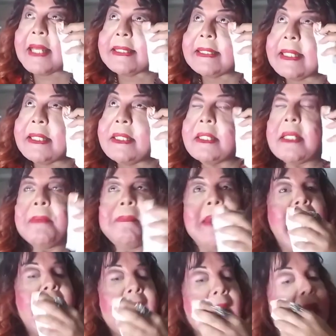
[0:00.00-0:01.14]
message
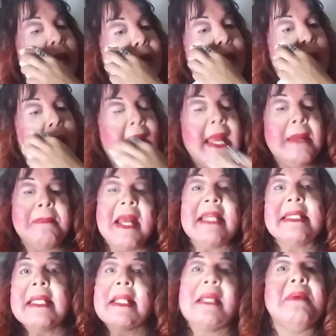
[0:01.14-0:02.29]
back. And
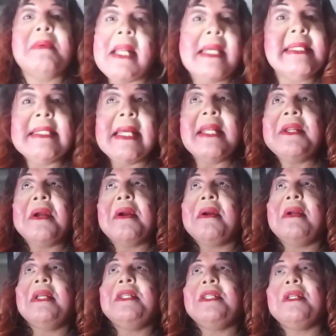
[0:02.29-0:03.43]
basically what I said to
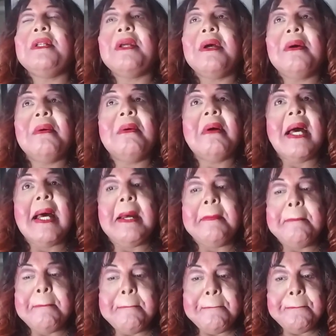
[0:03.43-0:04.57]
her is, you know,
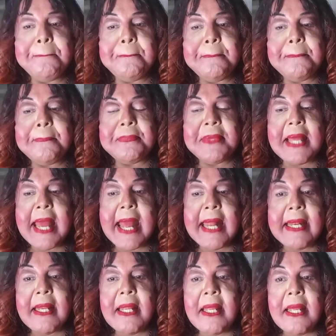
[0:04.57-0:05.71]

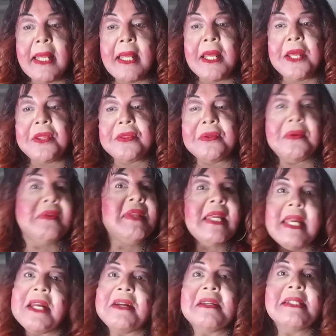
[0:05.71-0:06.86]
that through the
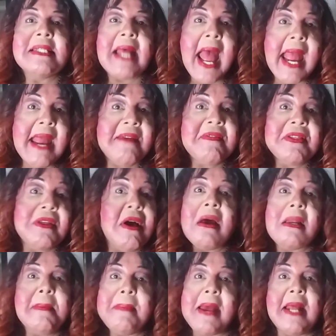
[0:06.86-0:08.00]
years I have
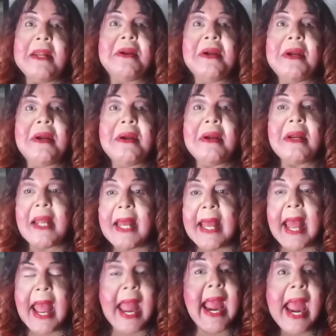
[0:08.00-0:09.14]
thought about her,
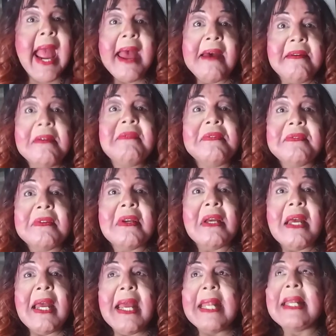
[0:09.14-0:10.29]
I have,
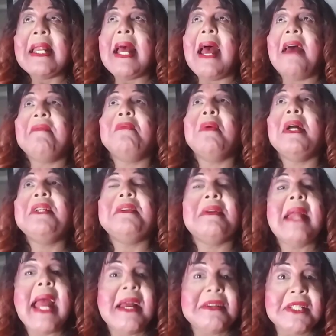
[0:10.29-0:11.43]
and I've
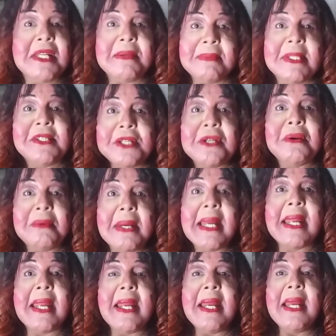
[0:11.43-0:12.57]
wondered how she was
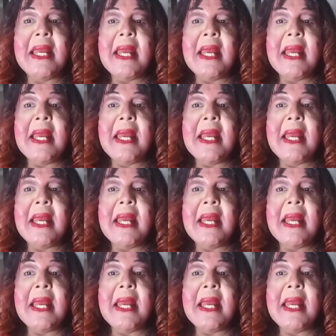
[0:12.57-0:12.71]
doing.